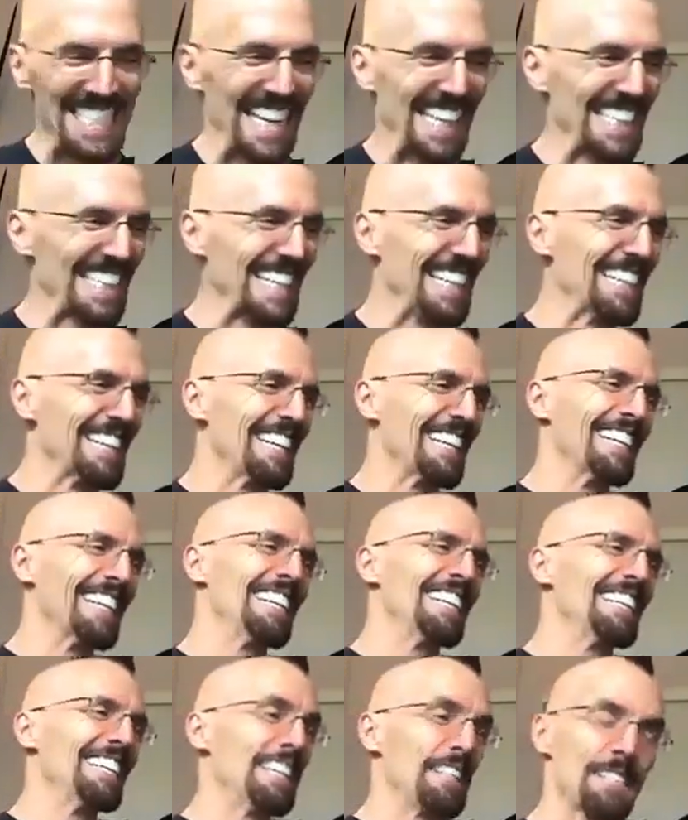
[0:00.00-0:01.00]
out there.
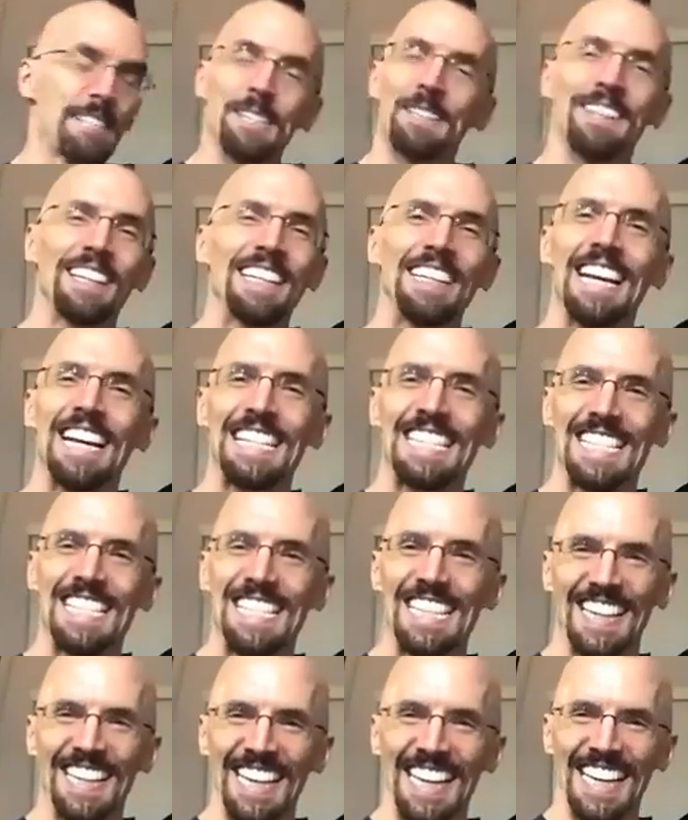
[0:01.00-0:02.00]
They're certainly
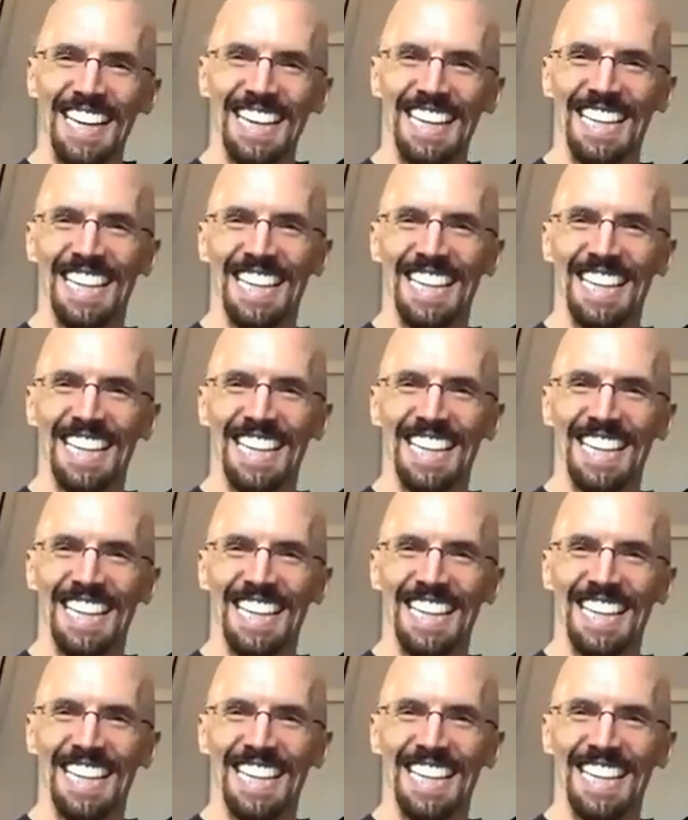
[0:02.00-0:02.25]
necessary.